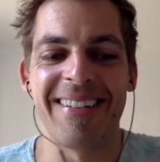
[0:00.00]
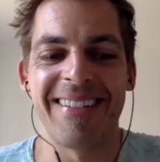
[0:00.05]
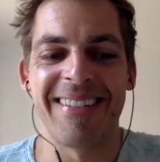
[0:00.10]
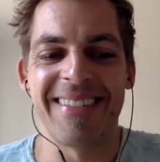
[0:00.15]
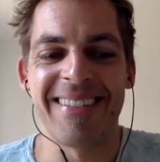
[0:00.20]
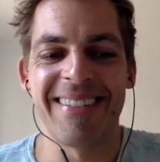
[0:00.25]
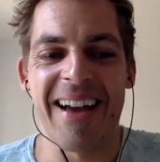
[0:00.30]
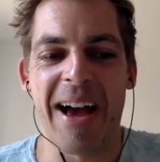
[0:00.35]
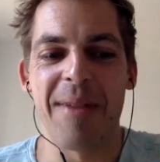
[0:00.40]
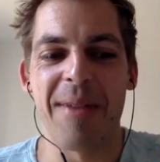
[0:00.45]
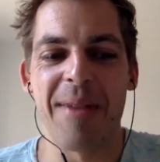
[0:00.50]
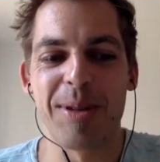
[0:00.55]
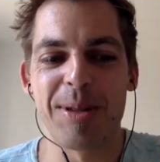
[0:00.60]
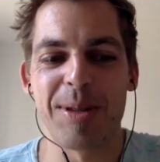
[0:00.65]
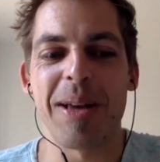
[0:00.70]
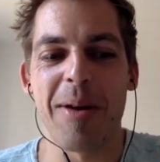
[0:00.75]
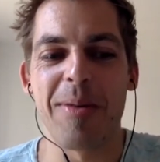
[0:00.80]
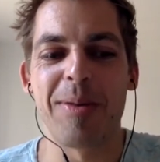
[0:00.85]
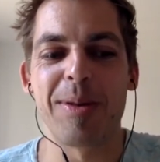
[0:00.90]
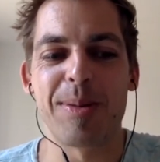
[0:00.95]
I
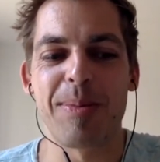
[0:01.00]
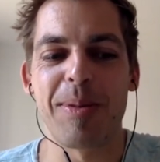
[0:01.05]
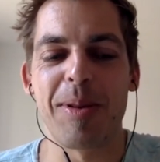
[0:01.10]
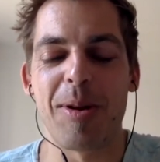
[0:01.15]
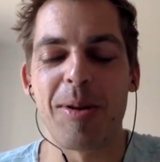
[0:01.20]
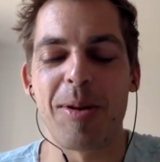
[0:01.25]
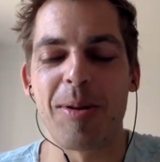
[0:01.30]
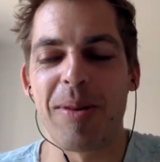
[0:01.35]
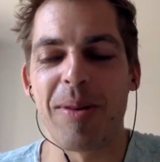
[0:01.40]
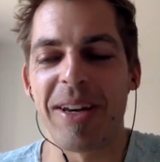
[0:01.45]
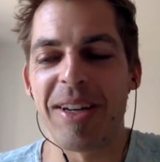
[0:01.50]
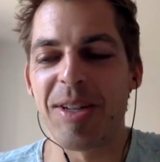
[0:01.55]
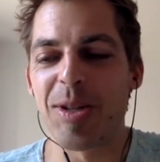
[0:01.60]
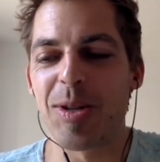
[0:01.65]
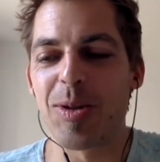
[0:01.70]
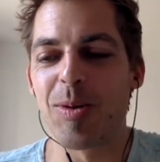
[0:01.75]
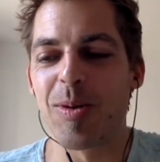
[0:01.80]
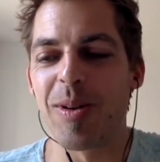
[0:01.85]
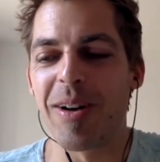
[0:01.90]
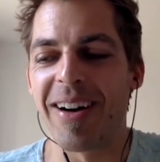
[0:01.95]
was blown away
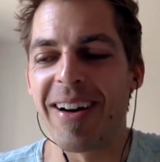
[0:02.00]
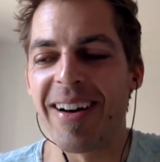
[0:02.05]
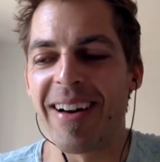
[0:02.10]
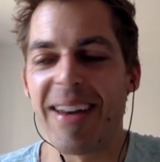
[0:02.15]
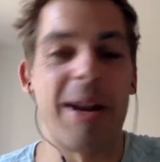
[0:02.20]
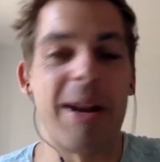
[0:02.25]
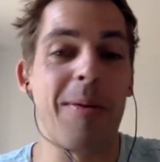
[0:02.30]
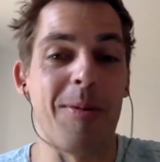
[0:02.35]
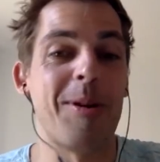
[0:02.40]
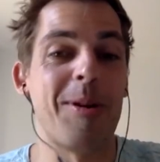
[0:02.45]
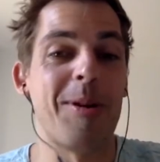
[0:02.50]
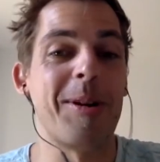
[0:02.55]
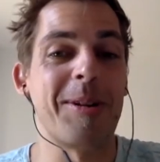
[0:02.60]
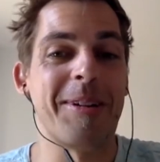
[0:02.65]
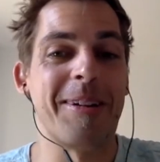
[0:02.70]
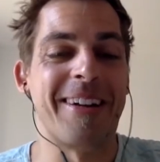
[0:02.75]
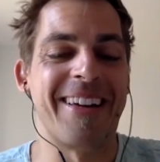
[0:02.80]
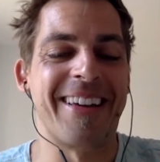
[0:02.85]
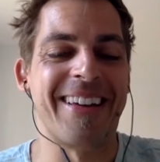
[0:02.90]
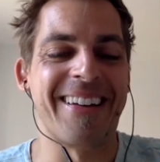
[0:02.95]
too, and I
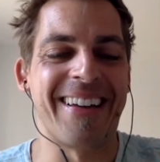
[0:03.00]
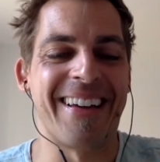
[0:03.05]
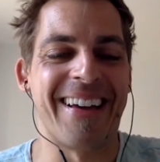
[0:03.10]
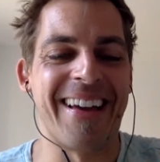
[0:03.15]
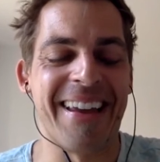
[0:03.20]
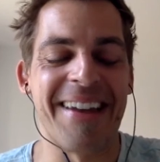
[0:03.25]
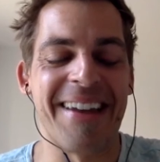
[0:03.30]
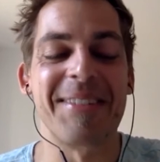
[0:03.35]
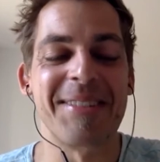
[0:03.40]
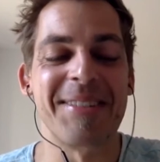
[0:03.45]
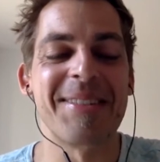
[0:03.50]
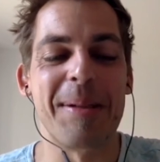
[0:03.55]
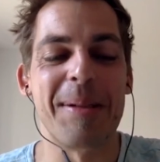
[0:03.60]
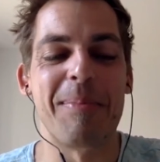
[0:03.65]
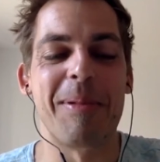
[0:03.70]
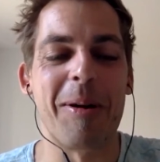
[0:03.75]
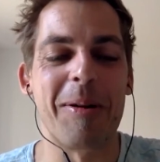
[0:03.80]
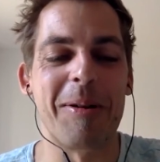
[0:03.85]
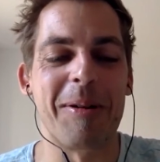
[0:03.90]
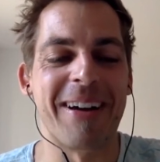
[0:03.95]
worked on it, and I was still
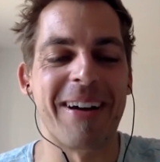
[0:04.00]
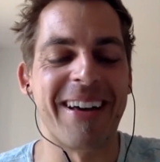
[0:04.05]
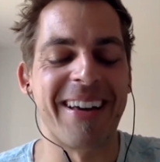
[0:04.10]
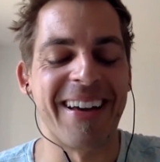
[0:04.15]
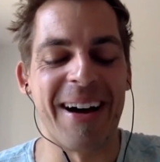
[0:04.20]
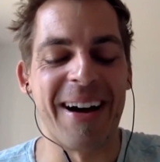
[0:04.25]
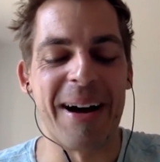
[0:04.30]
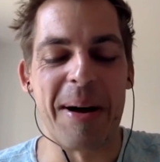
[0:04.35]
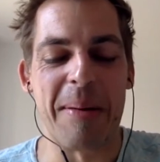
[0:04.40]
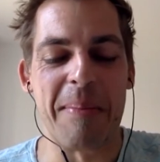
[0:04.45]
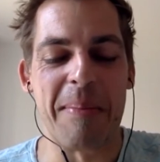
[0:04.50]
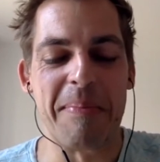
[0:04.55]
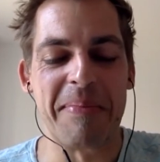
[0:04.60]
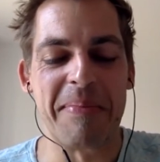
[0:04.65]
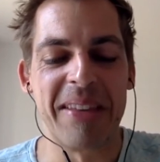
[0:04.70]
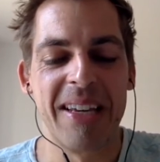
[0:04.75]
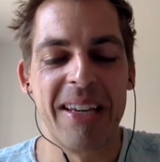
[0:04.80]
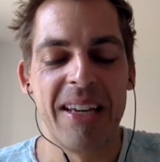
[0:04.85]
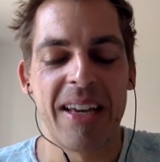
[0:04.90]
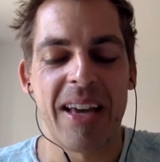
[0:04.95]
blown away.
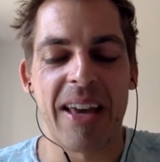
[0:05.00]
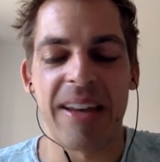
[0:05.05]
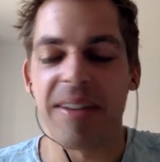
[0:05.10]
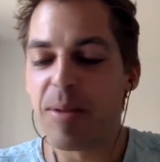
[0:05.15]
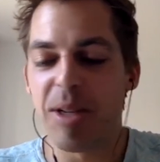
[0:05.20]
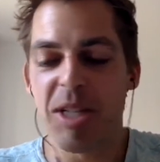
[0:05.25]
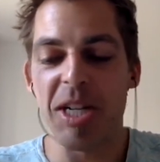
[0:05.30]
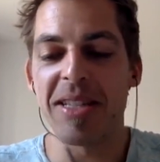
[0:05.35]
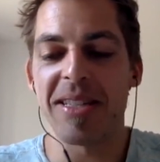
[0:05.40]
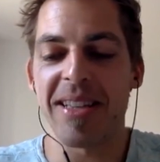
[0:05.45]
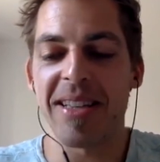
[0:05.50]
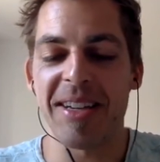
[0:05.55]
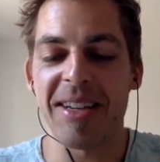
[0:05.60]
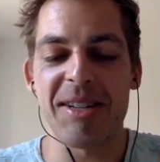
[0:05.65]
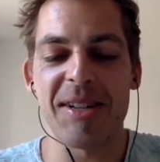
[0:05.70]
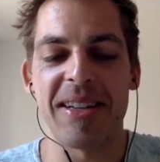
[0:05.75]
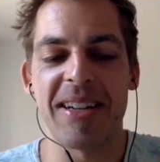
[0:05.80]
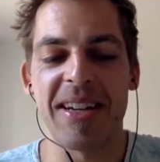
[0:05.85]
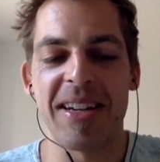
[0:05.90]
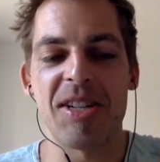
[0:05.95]
And
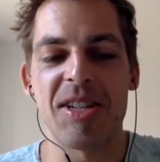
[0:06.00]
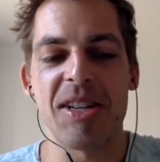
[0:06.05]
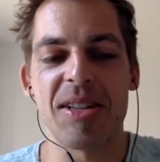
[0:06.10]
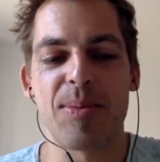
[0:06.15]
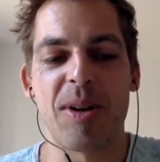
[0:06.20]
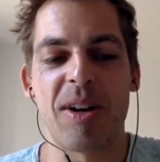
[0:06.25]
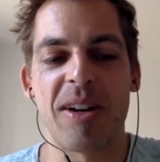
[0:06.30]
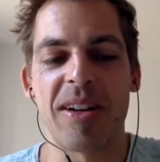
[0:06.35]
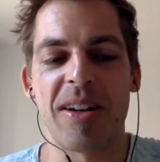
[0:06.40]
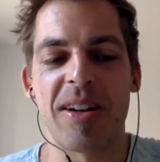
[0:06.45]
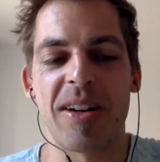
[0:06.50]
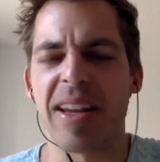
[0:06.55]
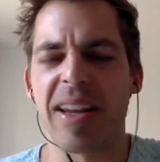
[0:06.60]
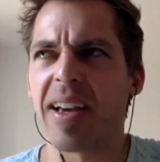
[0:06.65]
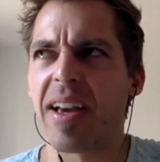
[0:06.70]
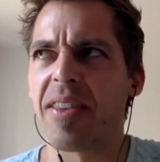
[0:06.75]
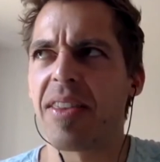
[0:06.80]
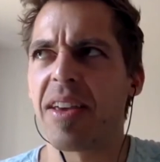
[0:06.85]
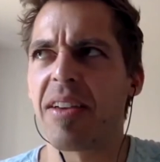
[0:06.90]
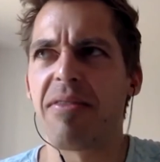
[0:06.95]
they just won
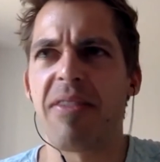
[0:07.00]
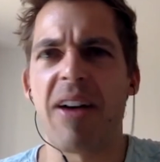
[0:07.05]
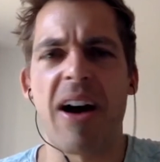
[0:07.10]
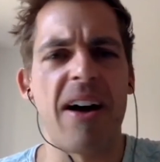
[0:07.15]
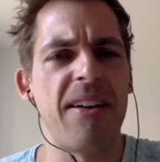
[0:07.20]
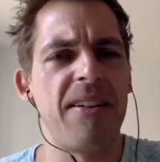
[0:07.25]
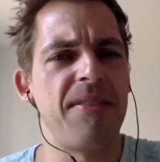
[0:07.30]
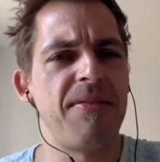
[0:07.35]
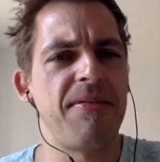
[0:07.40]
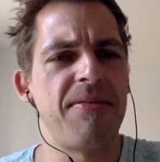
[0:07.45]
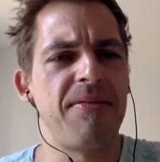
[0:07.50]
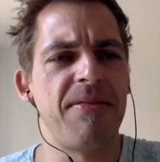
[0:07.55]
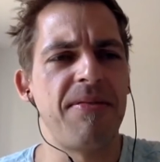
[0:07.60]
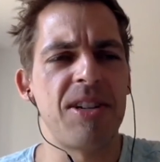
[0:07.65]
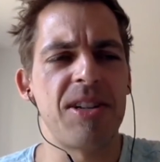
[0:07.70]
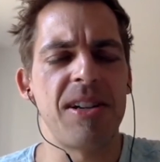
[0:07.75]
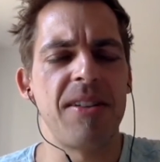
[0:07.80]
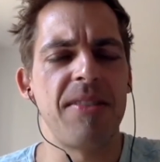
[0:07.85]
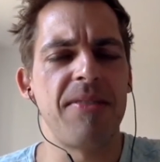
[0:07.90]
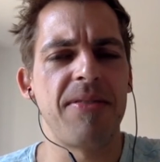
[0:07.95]
like I think 5
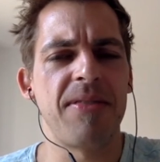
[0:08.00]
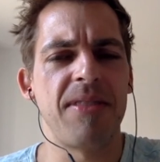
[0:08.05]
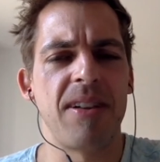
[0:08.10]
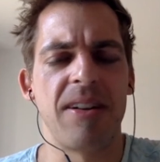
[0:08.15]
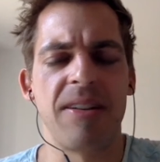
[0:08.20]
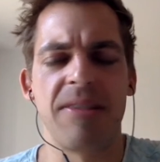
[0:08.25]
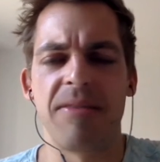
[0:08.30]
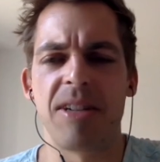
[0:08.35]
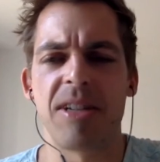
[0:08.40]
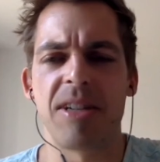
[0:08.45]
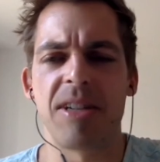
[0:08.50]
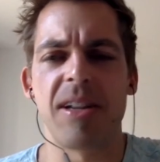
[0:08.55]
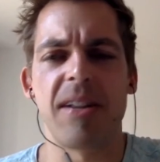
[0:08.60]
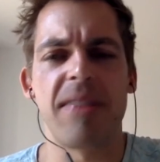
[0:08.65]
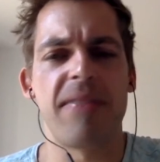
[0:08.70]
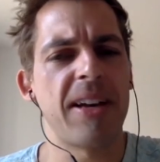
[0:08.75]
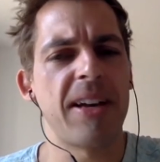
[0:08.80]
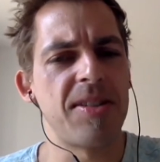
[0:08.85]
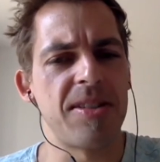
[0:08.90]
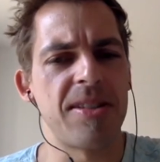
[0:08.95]
visual
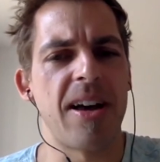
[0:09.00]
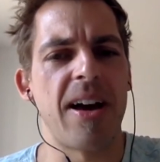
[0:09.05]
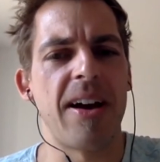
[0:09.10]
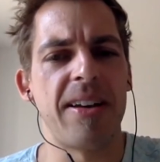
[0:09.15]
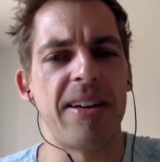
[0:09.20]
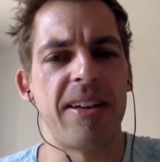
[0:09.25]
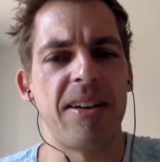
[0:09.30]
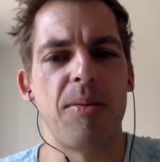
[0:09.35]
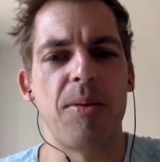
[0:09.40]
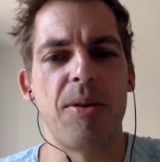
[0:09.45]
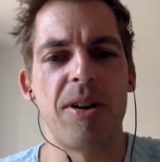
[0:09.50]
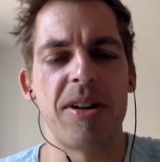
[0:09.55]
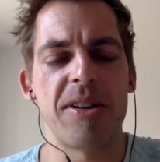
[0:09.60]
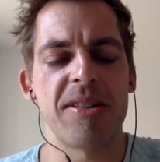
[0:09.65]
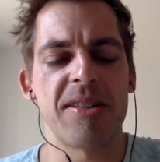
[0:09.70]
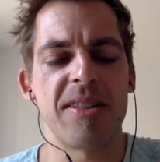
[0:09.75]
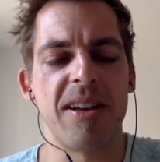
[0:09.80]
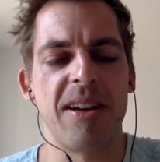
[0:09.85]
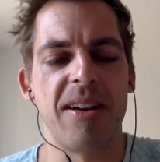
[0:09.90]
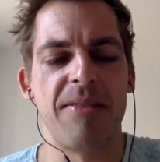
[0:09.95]
effects society
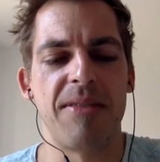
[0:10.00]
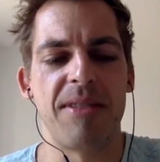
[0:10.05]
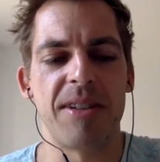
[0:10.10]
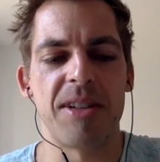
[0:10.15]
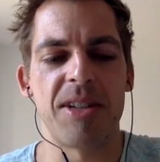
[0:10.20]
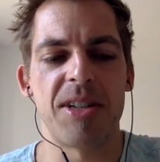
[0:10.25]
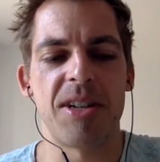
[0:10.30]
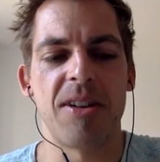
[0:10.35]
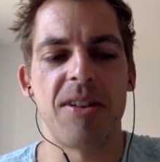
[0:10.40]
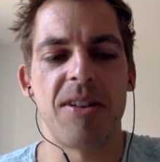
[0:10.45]
awards for this film.